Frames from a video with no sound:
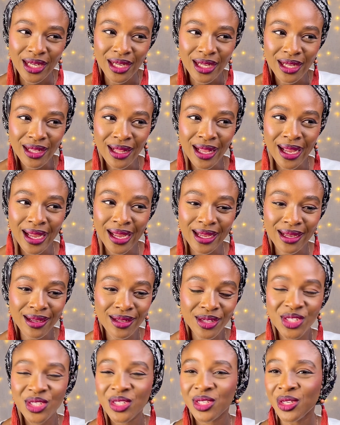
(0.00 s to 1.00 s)

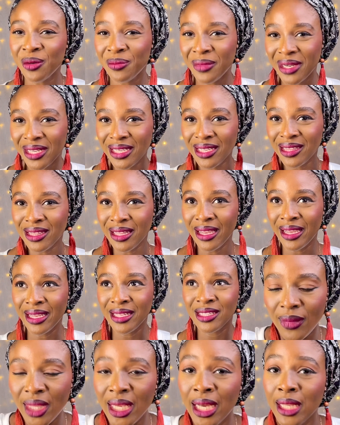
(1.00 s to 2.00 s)
like so many
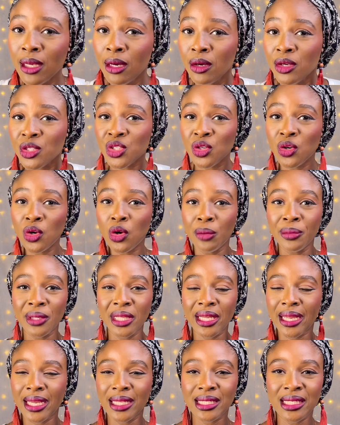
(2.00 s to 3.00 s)
things, and also
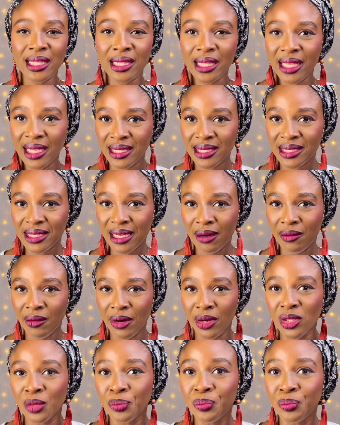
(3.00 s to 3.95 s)
communicating things around